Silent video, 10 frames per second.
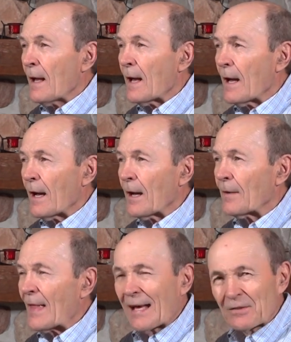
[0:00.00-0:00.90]

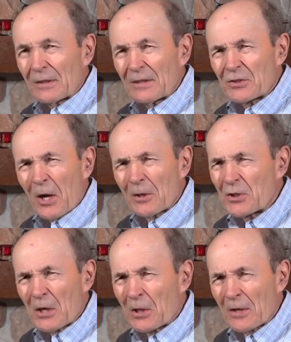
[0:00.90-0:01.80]
that this hard
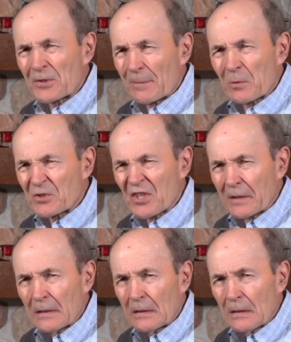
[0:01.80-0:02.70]
shell concept was
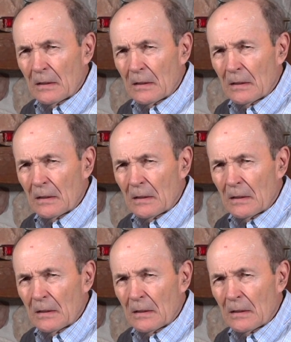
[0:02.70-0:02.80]
silly.